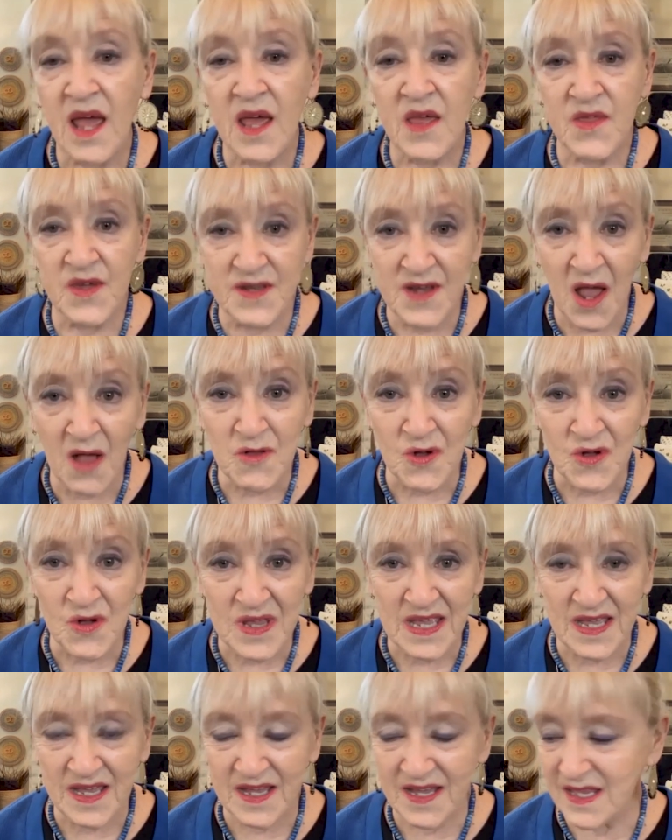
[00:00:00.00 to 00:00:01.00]
The Knuckle
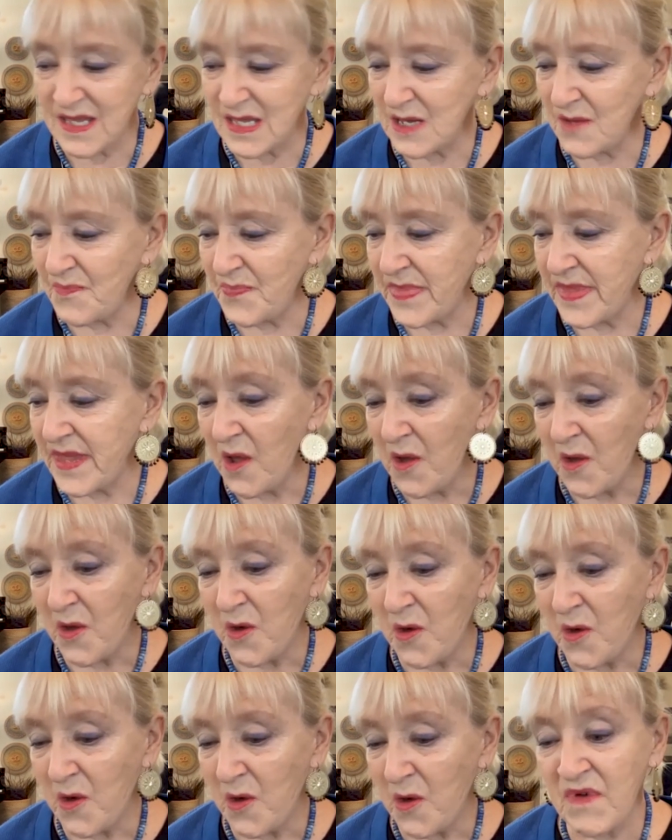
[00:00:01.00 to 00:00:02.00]
kids,
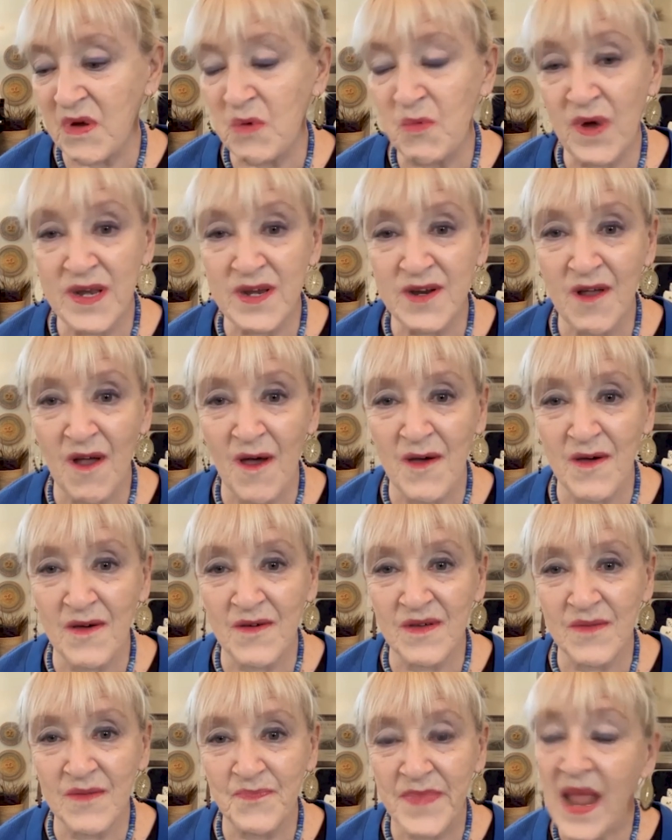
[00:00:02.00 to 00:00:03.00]
who everyone
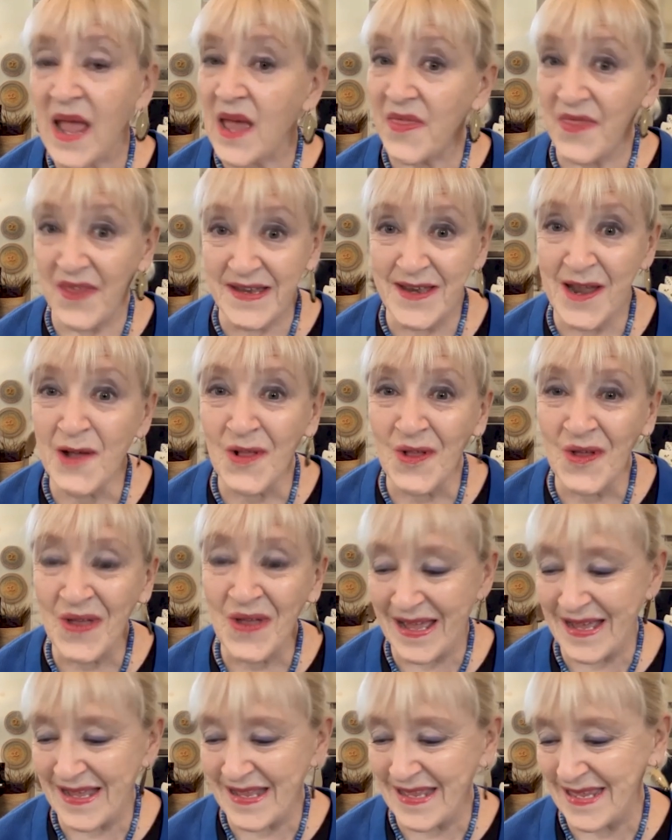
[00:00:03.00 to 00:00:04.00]
called the
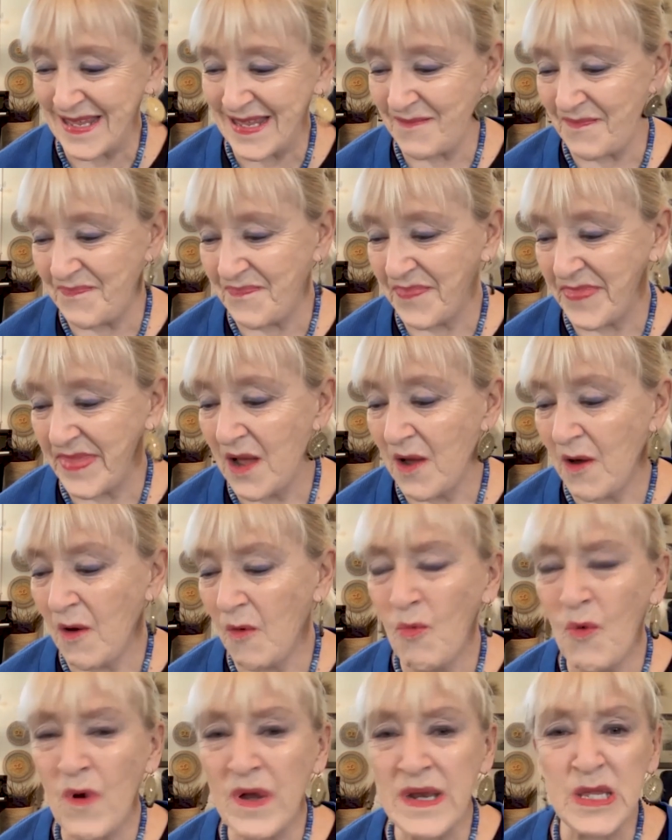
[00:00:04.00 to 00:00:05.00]
Knuckleheads,
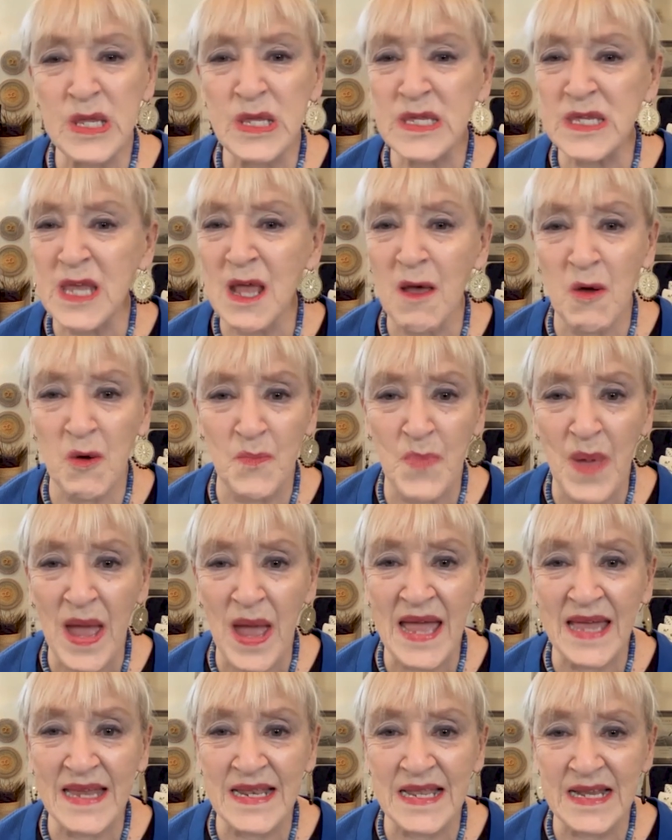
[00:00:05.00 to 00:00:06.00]
wanted so
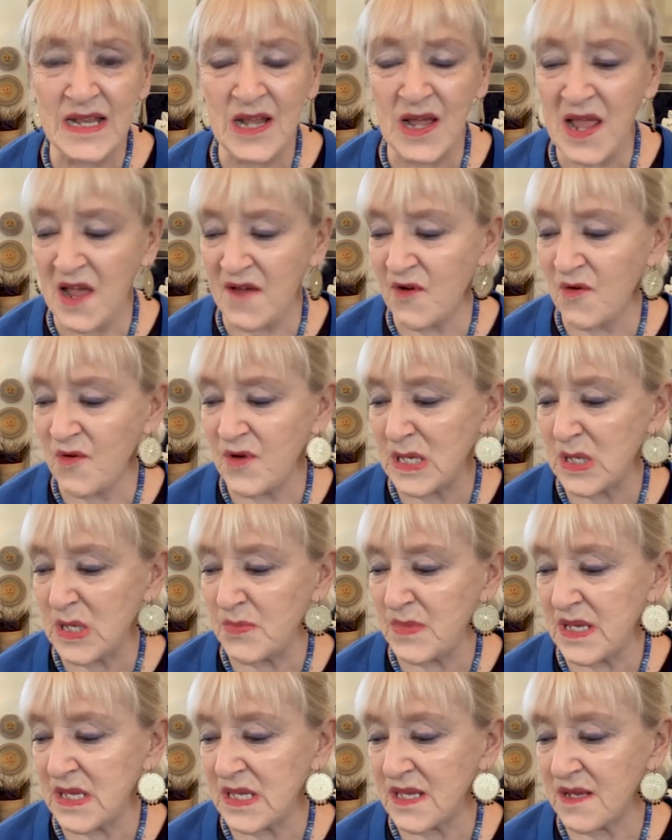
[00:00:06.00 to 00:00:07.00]
badly to have
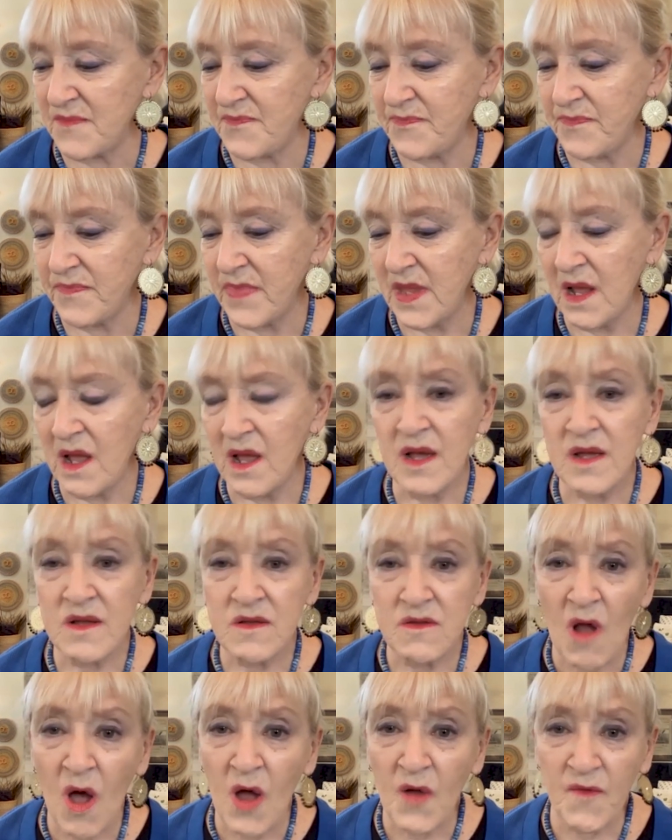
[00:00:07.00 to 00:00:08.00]
Christmas,
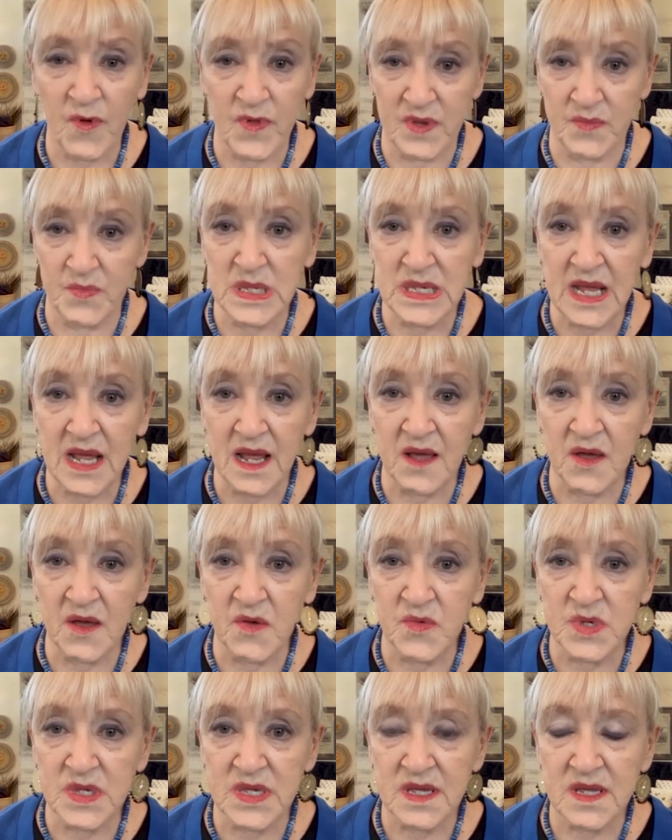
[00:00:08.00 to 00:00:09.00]
not for
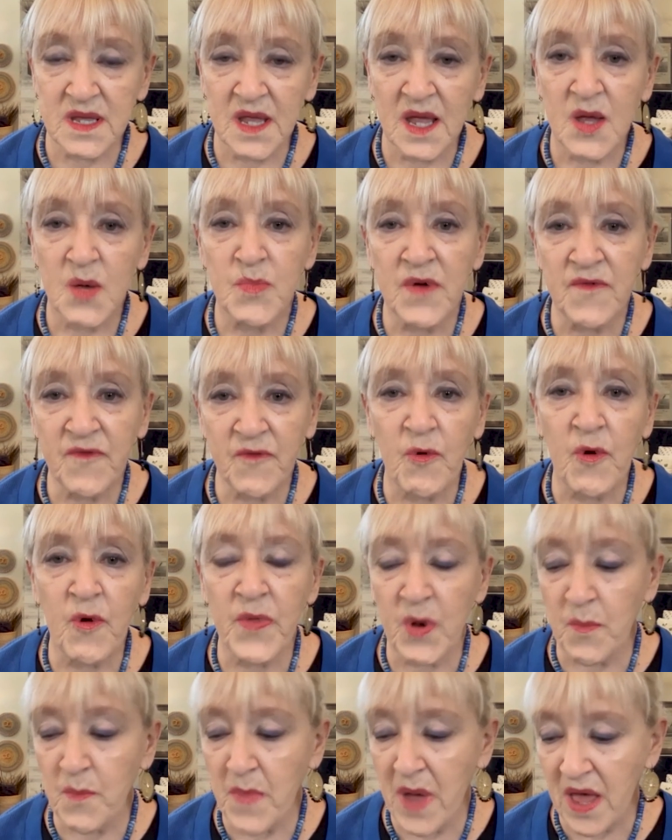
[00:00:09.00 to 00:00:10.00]
themselves, but for
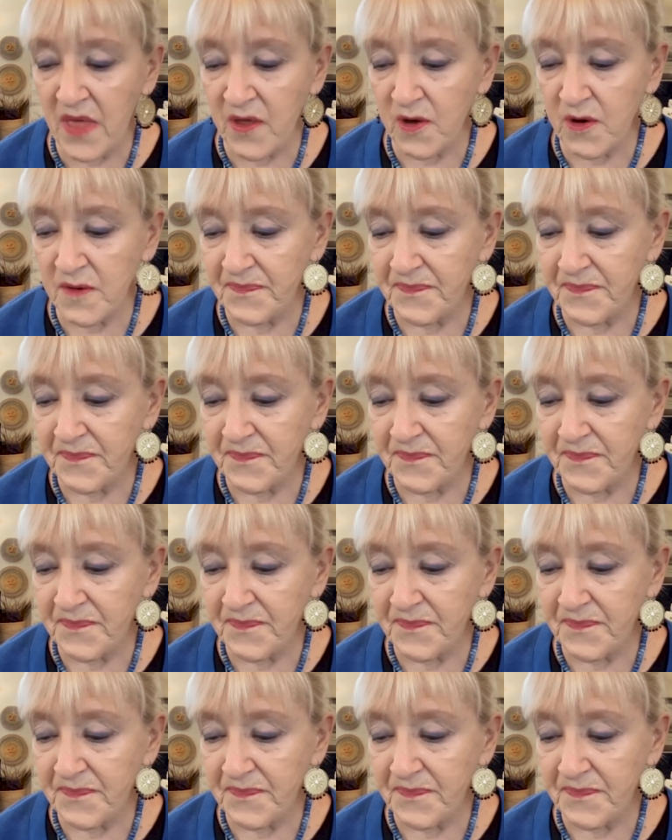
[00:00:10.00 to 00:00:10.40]
their mother.